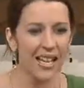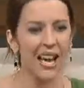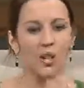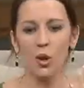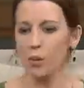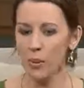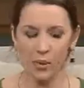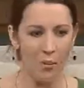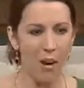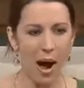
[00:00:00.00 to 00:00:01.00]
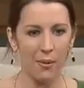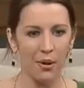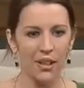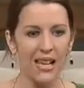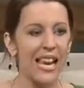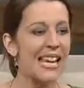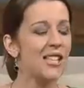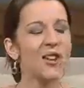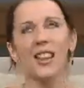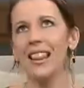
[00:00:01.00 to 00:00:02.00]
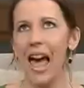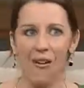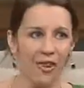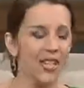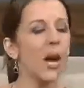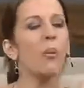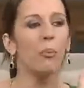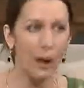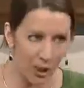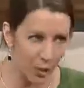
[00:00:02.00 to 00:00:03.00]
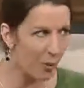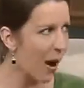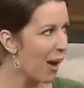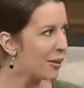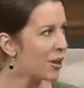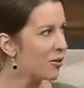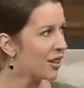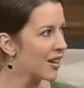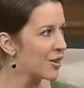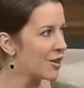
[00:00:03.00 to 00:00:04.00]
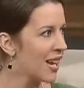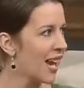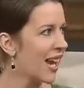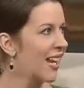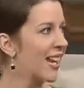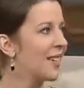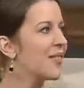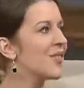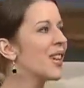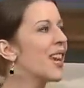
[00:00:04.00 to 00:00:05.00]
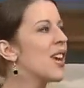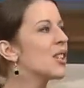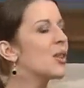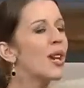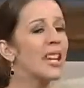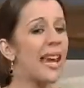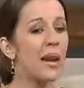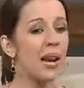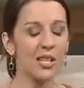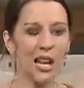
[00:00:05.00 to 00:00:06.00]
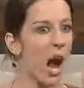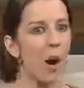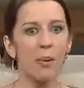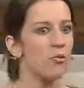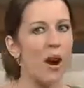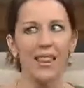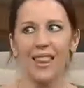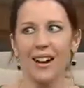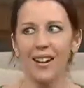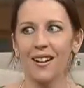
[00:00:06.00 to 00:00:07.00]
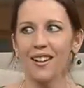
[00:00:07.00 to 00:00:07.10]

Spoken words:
And I told him about the Bible, and he started laughing. He said, I'll bring you a Bible that you can understand. And so he came. I said, I'll be right there.